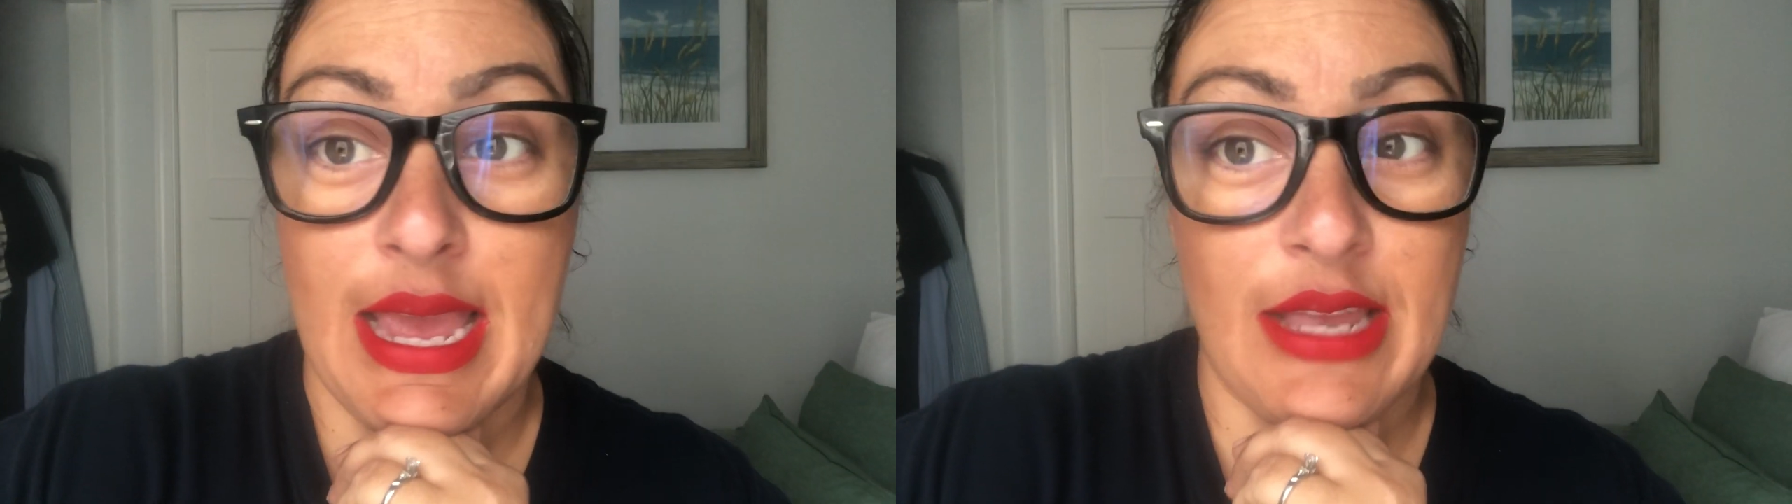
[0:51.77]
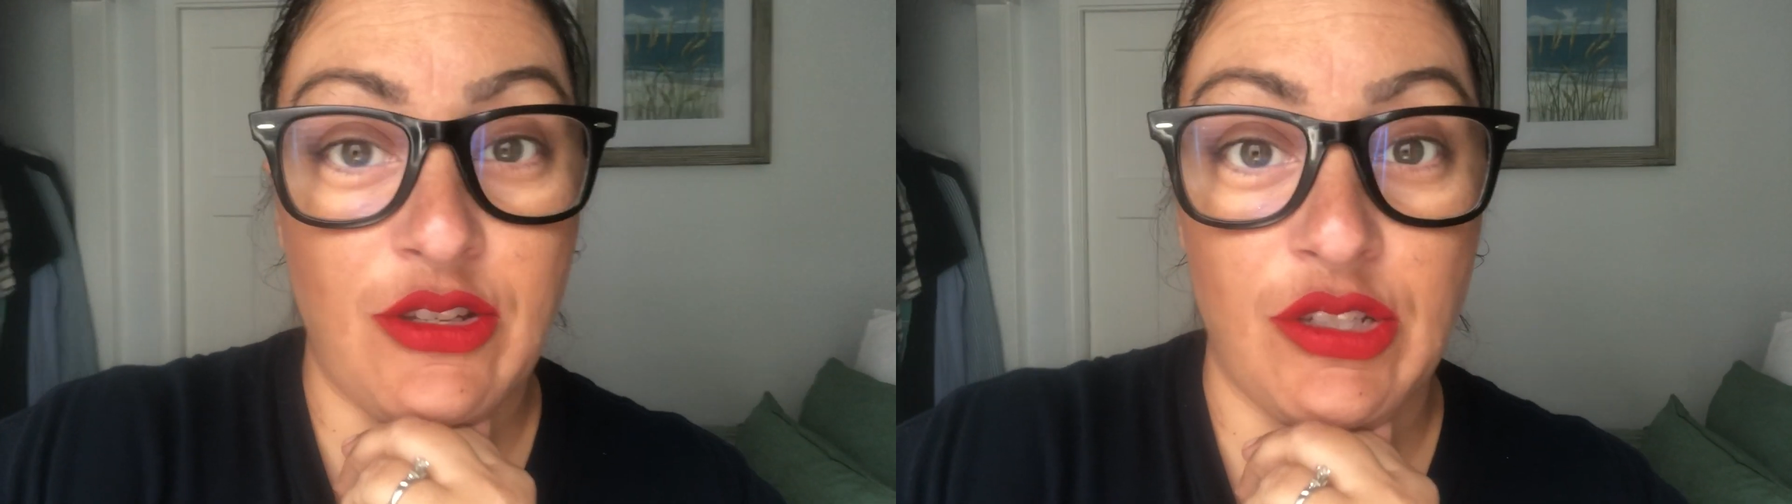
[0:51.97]

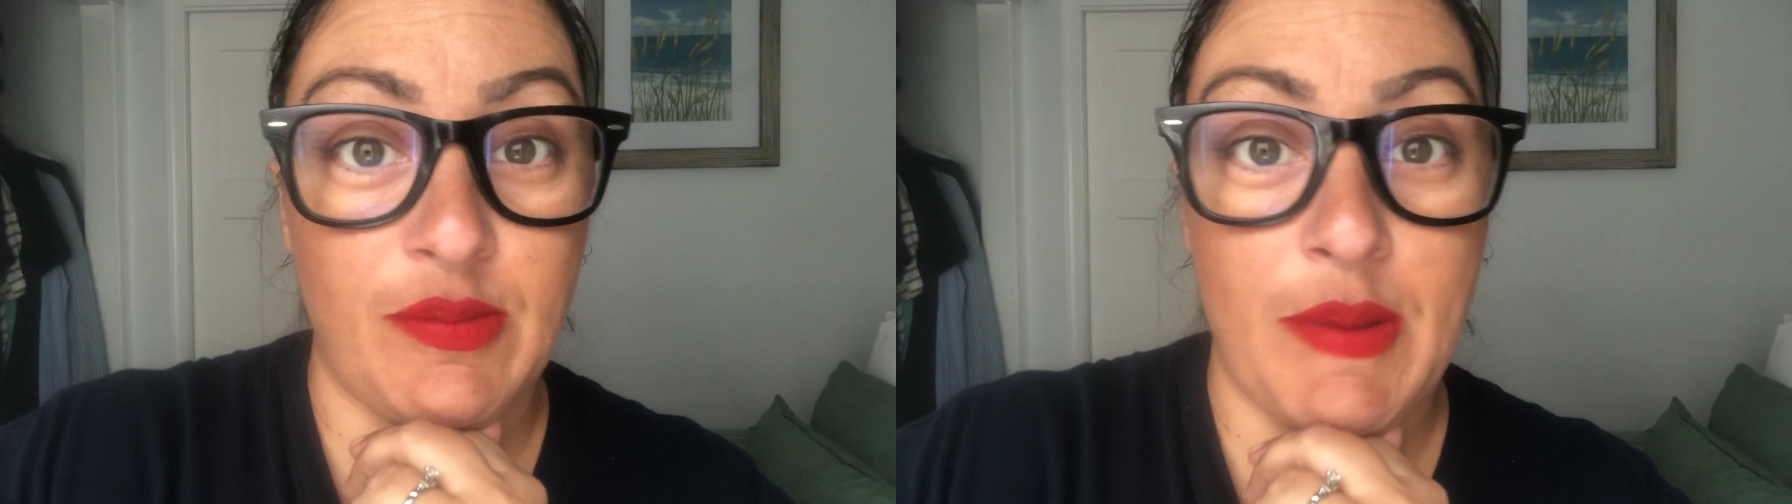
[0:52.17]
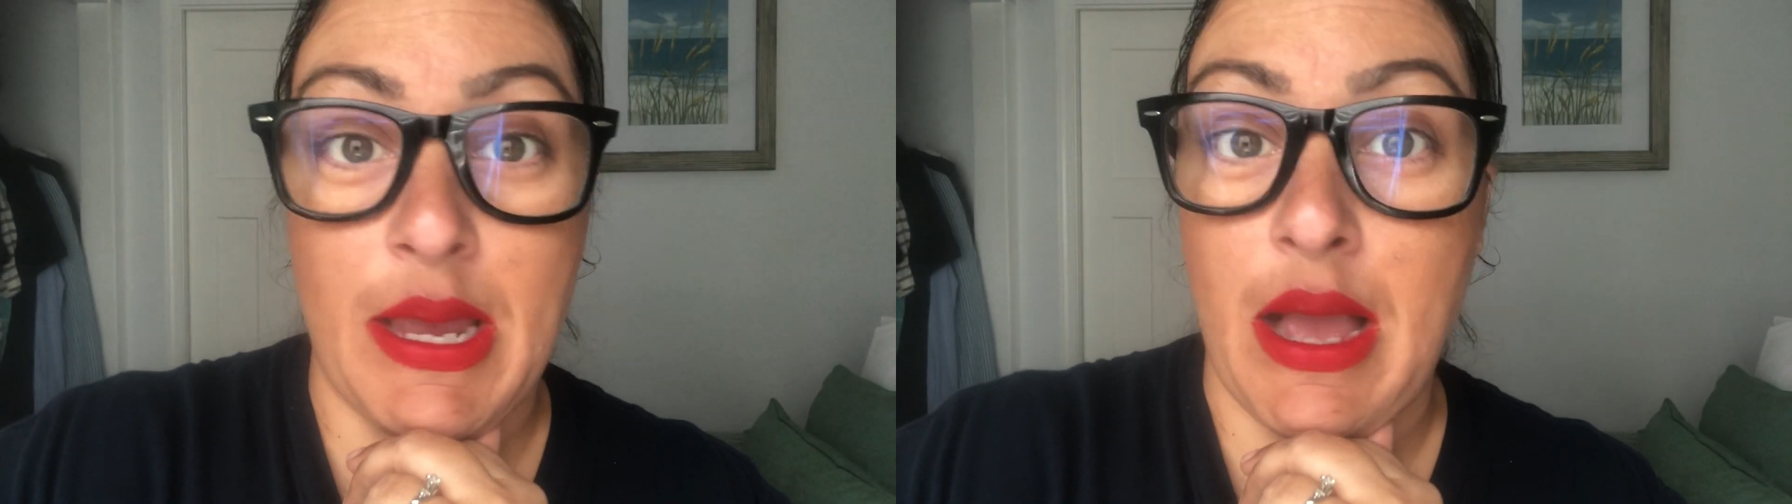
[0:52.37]
it's
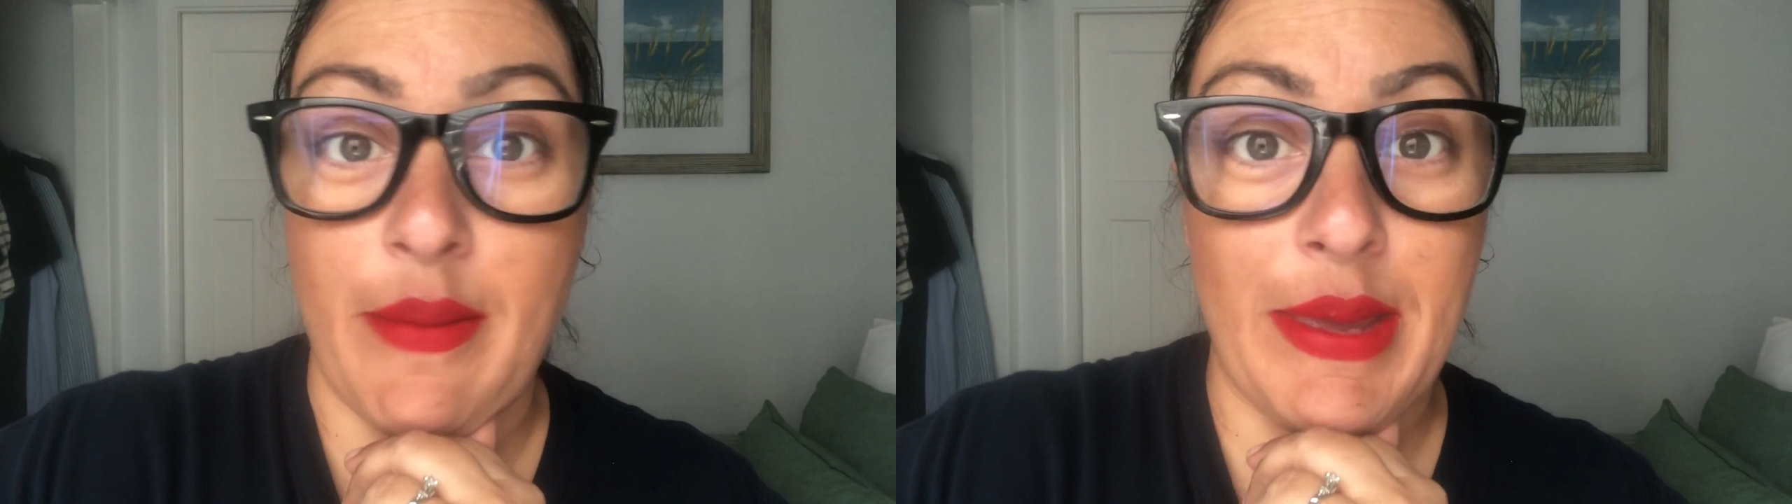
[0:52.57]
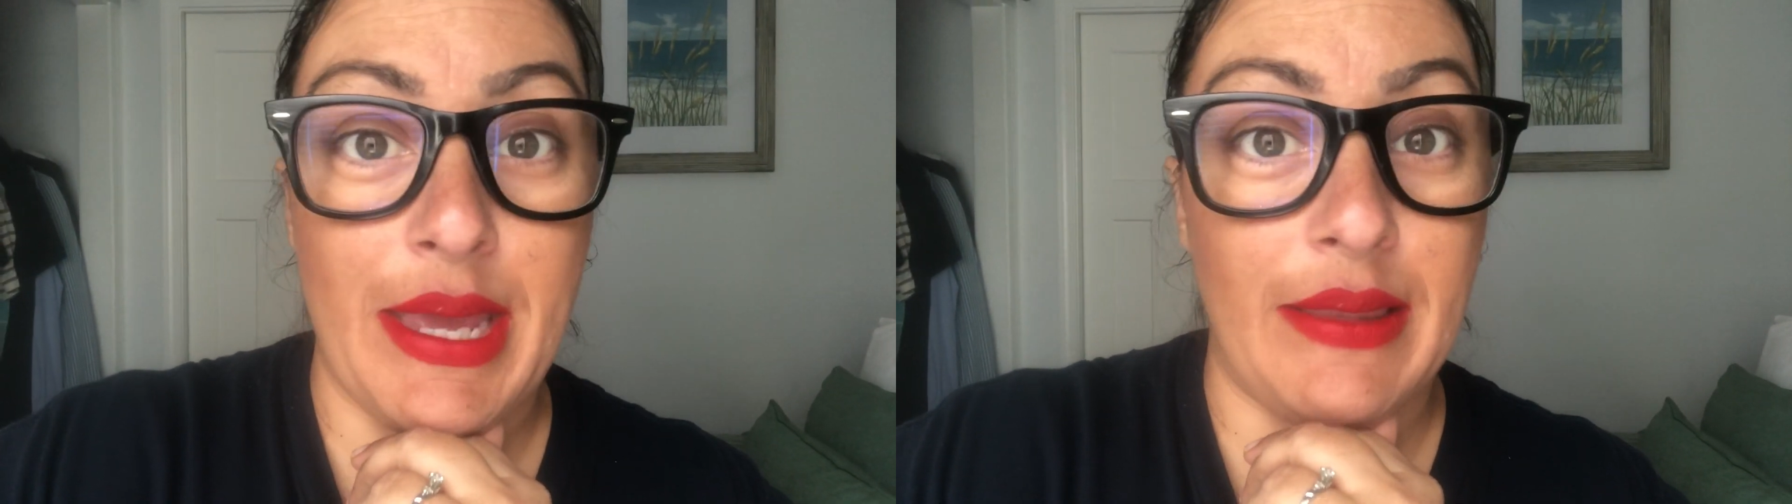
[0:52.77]
just
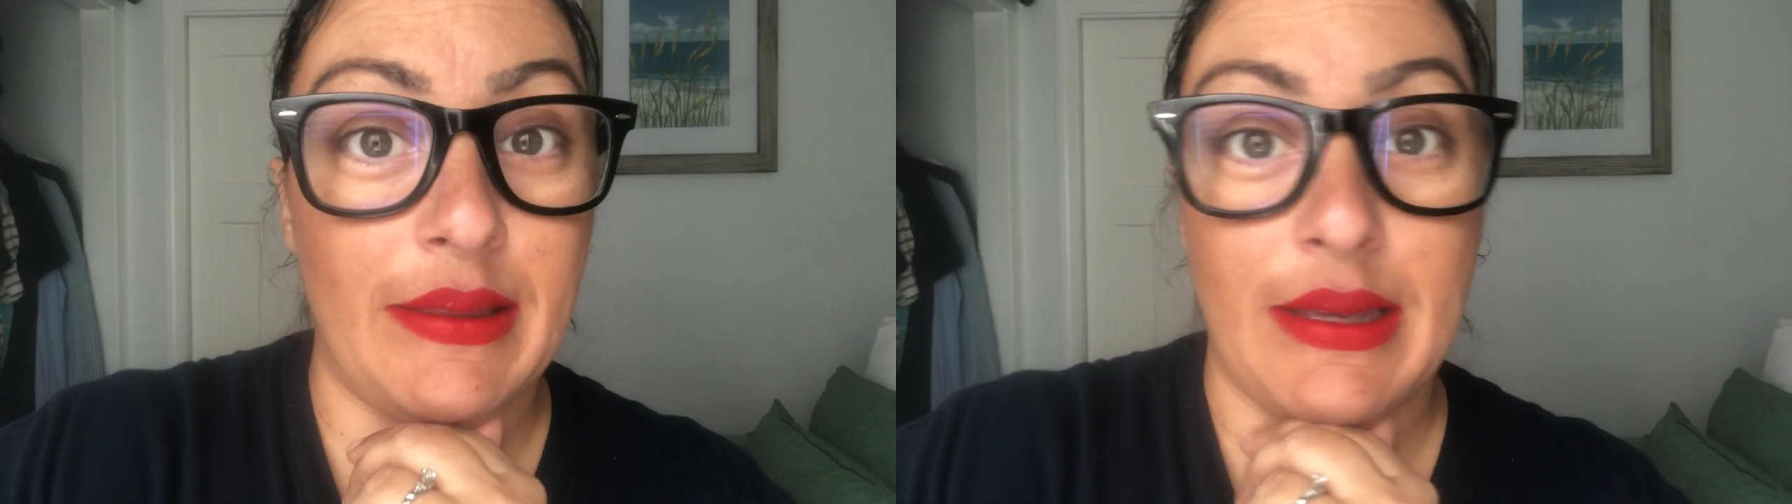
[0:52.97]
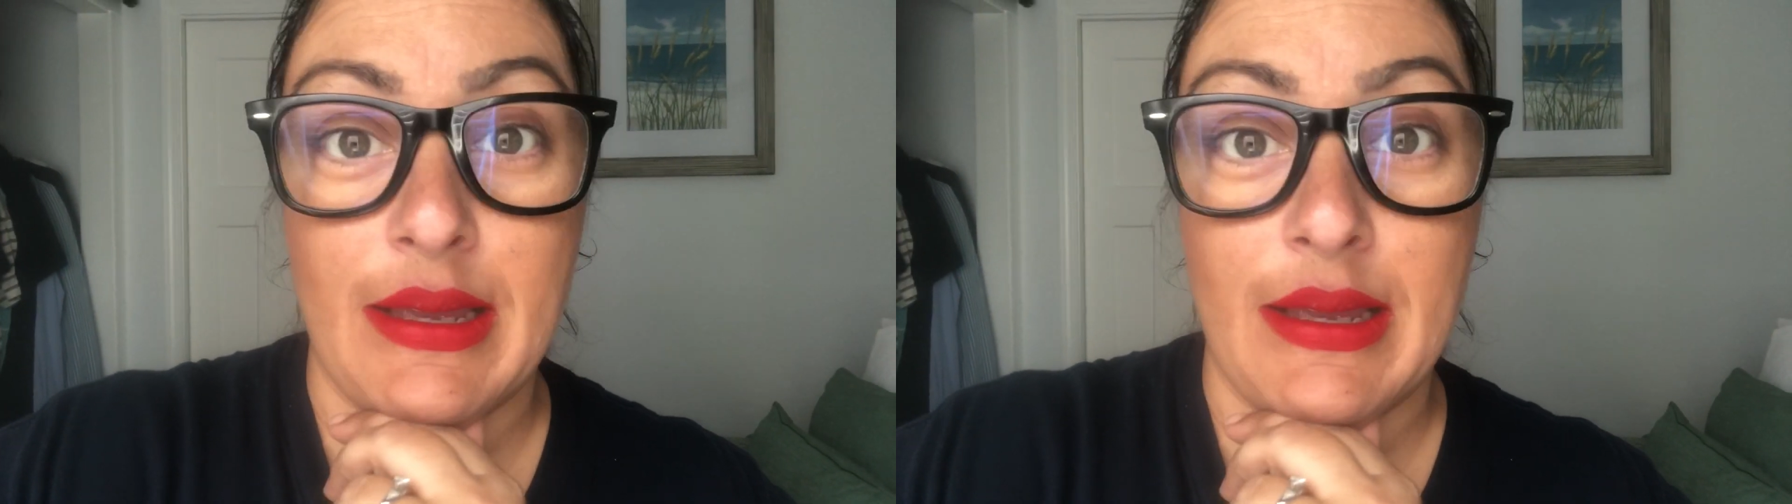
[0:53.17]
becoming